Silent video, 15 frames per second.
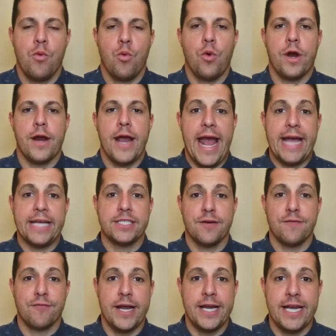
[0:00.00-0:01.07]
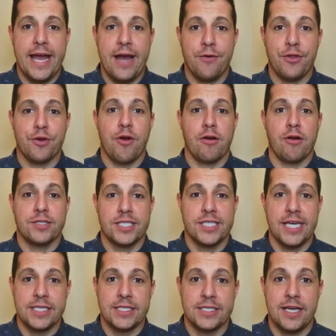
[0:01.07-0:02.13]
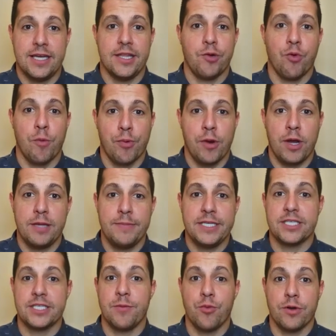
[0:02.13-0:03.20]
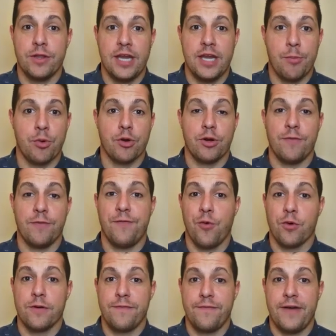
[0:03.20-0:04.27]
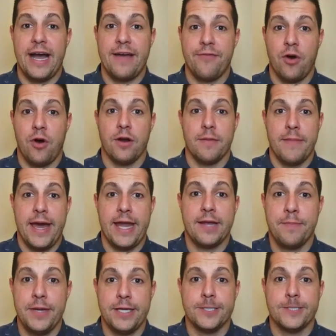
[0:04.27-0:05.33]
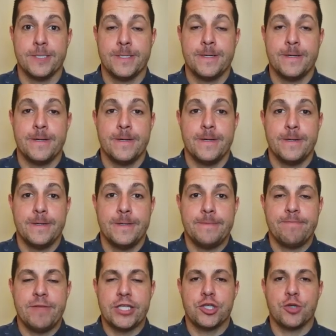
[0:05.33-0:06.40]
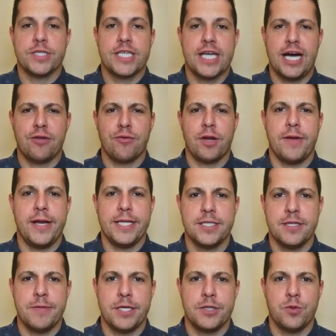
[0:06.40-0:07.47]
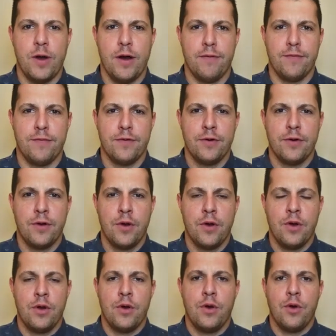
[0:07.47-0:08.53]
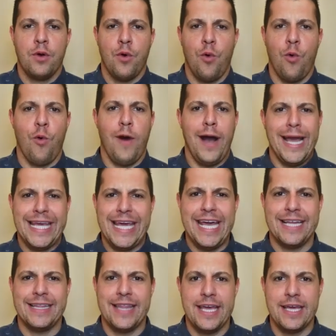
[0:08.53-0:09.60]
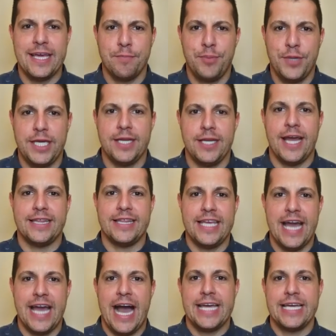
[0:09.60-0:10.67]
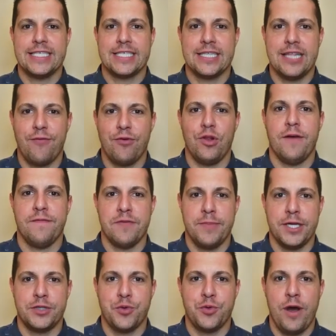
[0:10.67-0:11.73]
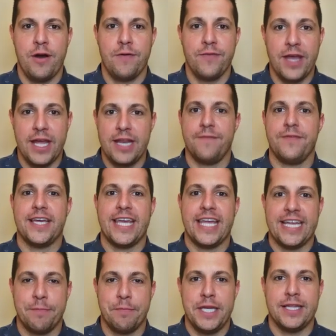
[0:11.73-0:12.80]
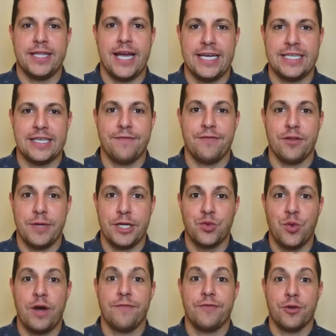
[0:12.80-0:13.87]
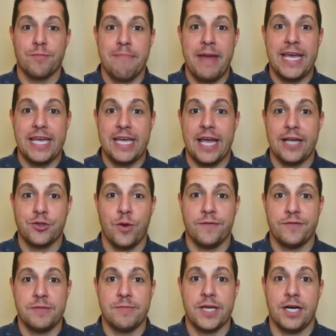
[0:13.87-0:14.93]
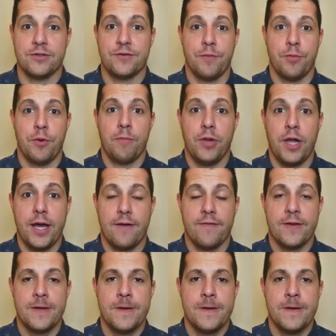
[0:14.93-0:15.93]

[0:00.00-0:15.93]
where as of right now, there are six, and there will probably be somewhere in the neighborhood of 4 to 5 automatic bids. And so as Colorado heads to the Big 12, why can't they compete at the highest level of the Big 12? And if you can compete at the highest level of the Big 12, you're making a 12-team college football playoff.